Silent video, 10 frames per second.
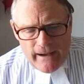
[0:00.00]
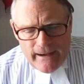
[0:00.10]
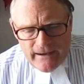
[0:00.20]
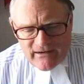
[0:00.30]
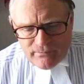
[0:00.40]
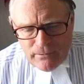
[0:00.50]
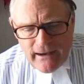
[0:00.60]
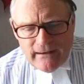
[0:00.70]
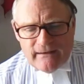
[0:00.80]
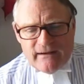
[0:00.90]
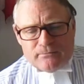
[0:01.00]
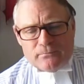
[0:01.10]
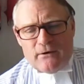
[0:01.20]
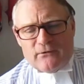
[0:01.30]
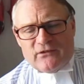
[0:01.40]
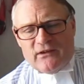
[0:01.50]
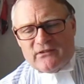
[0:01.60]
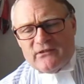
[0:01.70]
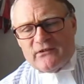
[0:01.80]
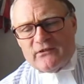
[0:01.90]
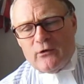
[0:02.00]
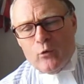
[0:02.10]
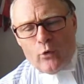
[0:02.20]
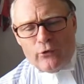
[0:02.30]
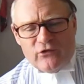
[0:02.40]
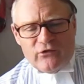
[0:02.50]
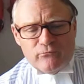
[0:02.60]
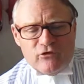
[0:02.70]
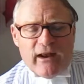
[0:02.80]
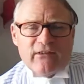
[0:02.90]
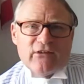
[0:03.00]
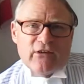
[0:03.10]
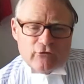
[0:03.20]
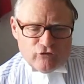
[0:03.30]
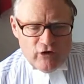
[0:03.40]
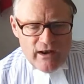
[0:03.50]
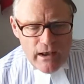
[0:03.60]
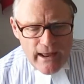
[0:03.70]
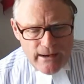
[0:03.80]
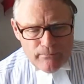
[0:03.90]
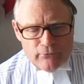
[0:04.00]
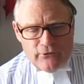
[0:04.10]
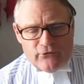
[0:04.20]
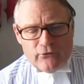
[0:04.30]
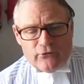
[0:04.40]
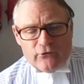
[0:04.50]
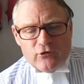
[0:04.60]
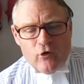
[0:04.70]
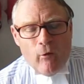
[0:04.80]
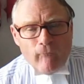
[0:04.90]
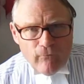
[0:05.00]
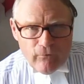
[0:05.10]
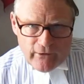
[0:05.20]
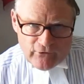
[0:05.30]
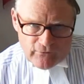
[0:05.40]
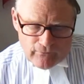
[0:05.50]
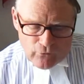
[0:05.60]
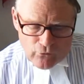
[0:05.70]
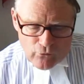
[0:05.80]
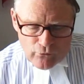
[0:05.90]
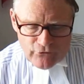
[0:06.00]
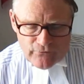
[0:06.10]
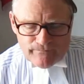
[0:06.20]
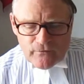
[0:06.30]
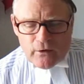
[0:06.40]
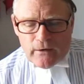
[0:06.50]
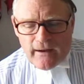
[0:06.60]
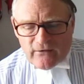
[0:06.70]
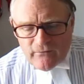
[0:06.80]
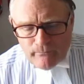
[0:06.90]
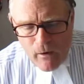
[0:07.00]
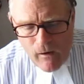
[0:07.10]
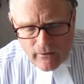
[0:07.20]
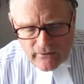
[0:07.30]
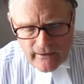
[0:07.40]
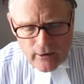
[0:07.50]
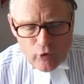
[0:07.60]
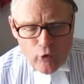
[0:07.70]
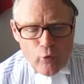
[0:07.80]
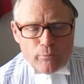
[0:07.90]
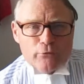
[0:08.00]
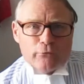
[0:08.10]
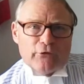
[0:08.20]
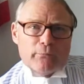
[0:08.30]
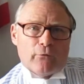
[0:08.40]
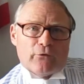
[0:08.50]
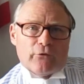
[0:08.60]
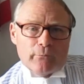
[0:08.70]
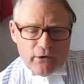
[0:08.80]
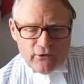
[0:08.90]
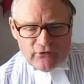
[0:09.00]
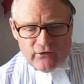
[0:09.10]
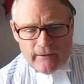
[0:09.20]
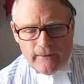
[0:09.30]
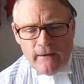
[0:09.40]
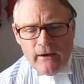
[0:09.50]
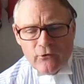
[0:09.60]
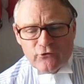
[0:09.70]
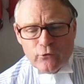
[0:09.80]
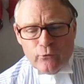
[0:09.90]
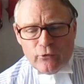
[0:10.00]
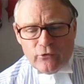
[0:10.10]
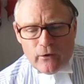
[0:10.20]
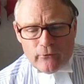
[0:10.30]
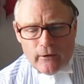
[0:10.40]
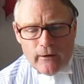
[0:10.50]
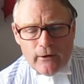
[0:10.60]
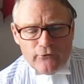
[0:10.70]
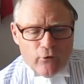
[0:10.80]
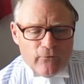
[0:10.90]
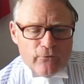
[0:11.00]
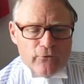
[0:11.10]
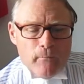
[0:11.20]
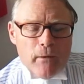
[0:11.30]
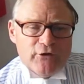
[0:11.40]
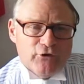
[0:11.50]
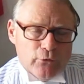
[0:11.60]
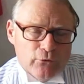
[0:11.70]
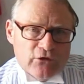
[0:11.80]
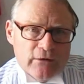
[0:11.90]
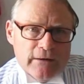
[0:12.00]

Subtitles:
In explaining these processes, the author subjects such labour issues as conflict of laws, collective bargaining and corporate responsibility to thorough and often minute